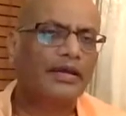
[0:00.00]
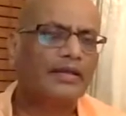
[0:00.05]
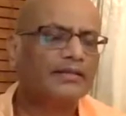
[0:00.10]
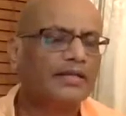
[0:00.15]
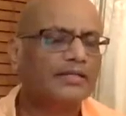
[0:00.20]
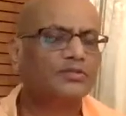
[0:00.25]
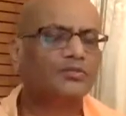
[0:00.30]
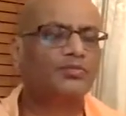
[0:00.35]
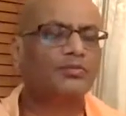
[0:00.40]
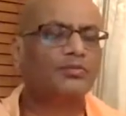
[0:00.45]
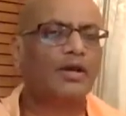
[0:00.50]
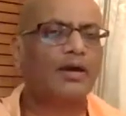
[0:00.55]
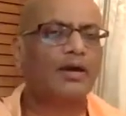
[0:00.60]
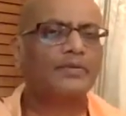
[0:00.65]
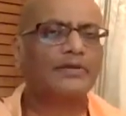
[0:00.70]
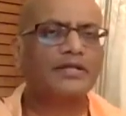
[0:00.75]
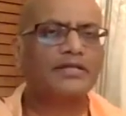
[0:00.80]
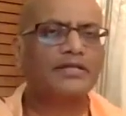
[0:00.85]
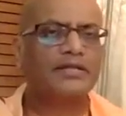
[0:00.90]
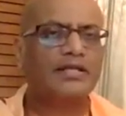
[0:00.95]
That's
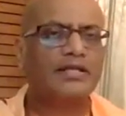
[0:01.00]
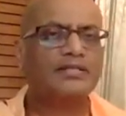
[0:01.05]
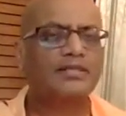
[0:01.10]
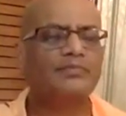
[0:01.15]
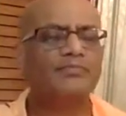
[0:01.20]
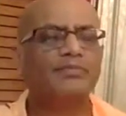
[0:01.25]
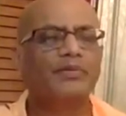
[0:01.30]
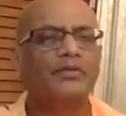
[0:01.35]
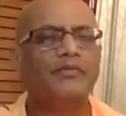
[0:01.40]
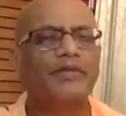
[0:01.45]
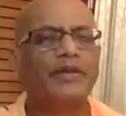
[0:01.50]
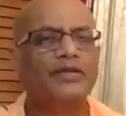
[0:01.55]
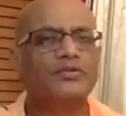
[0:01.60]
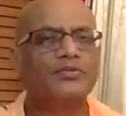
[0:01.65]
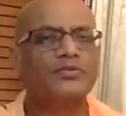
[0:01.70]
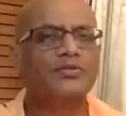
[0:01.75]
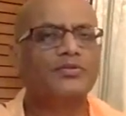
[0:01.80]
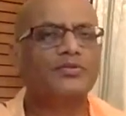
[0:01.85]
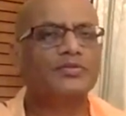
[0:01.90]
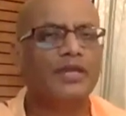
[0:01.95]
Ramakrishna's simple way is
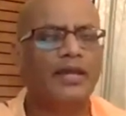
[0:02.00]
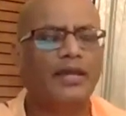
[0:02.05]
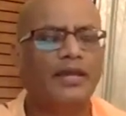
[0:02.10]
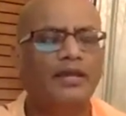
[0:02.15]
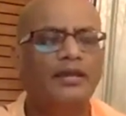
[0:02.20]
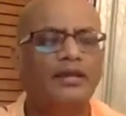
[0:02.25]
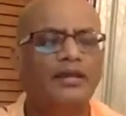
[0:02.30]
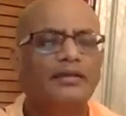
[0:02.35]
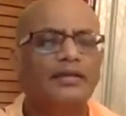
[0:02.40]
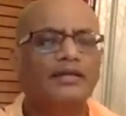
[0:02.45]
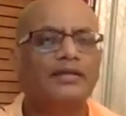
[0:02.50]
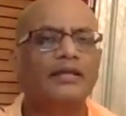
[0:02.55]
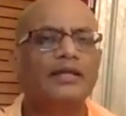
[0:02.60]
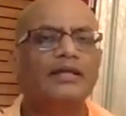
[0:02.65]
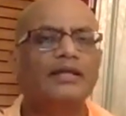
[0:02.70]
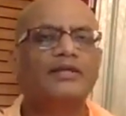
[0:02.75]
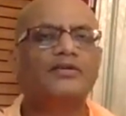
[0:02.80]
to say that in a